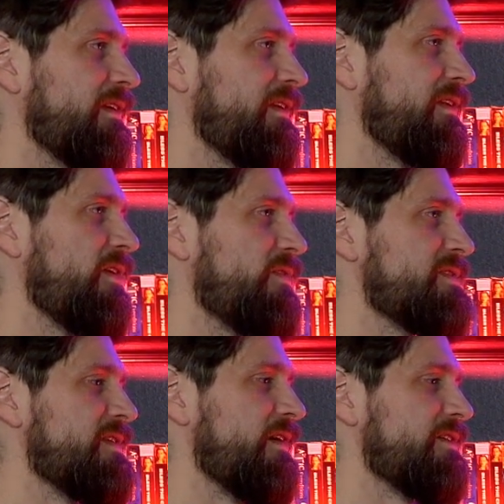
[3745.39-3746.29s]
you know,
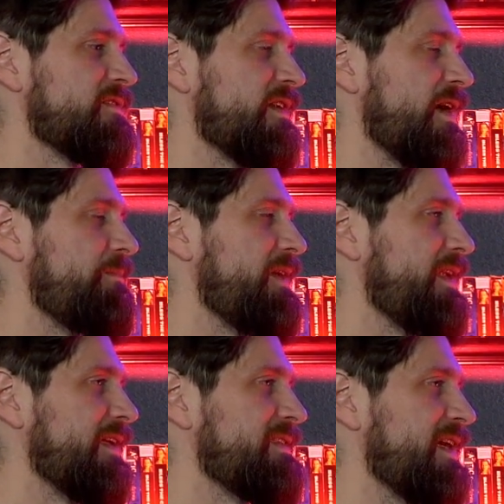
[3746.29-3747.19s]
as long as you're not
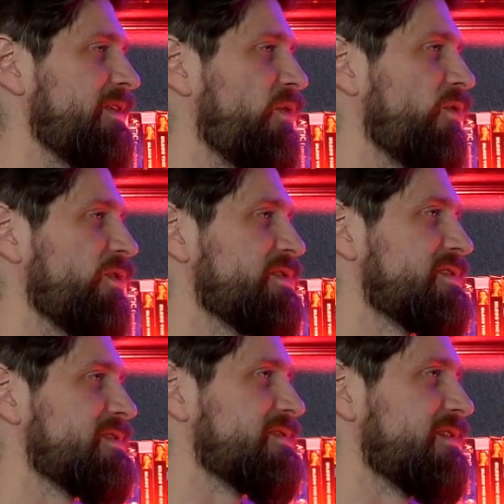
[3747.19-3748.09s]
beating a dead
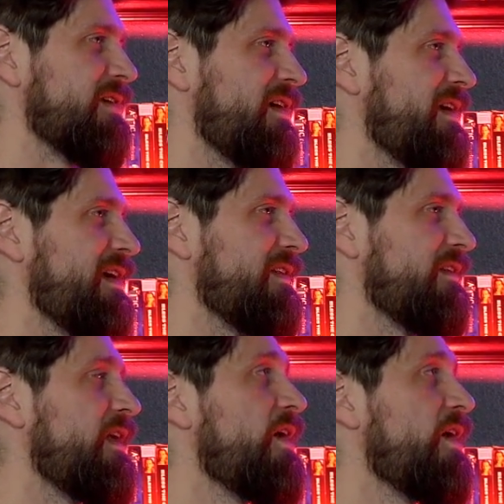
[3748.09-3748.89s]
horse, go ahead.